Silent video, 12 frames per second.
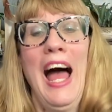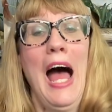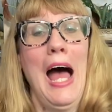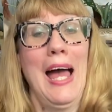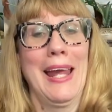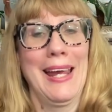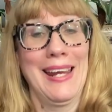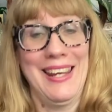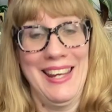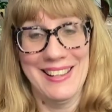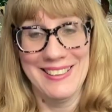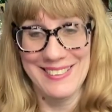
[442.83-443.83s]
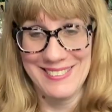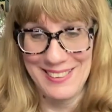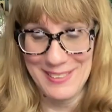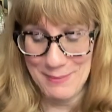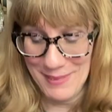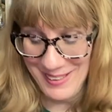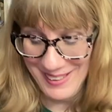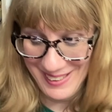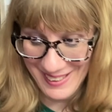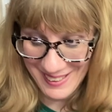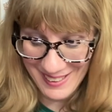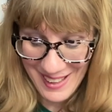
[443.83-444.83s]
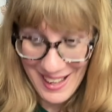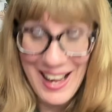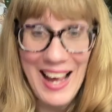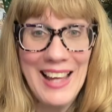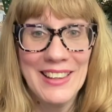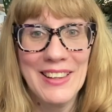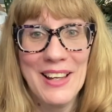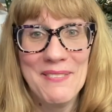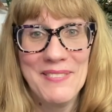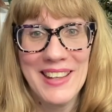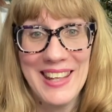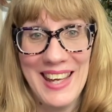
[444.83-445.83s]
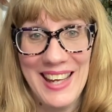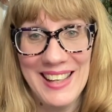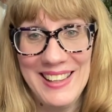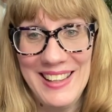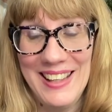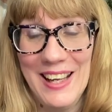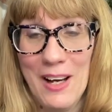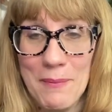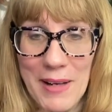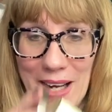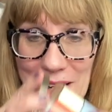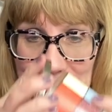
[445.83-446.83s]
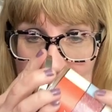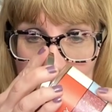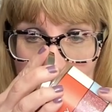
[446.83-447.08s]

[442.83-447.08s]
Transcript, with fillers: I got candles on the brain here. I love the candy. Oh my gosh.